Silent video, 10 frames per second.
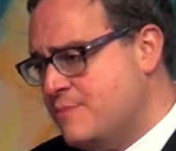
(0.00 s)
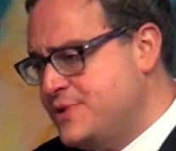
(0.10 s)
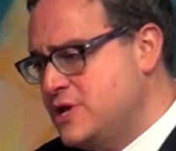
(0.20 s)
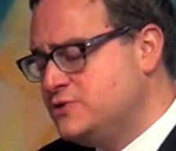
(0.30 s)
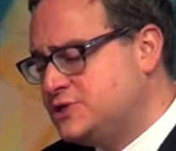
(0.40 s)

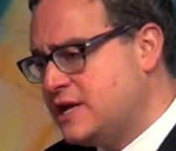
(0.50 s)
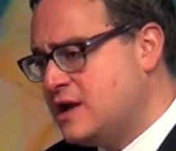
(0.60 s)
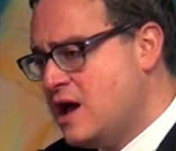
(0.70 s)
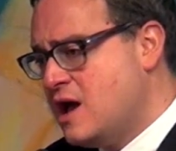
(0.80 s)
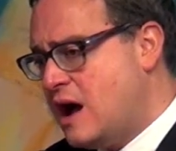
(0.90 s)

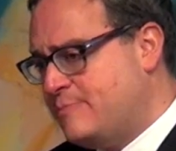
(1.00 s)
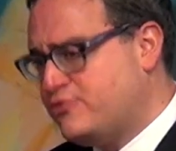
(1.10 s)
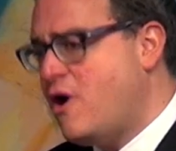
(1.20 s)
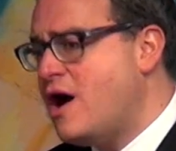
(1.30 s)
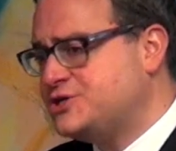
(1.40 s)
abusing a
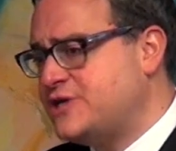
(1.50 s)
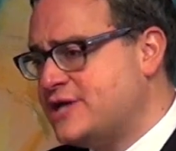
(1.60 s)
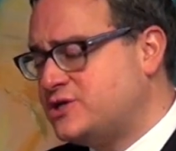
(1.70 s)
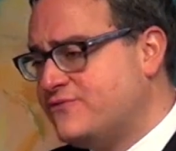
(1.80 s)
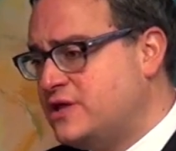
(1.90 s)

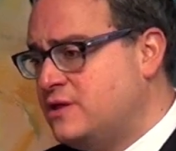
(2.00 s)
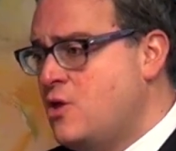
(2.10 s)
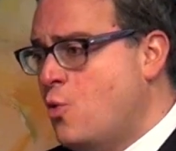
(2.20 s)
process of the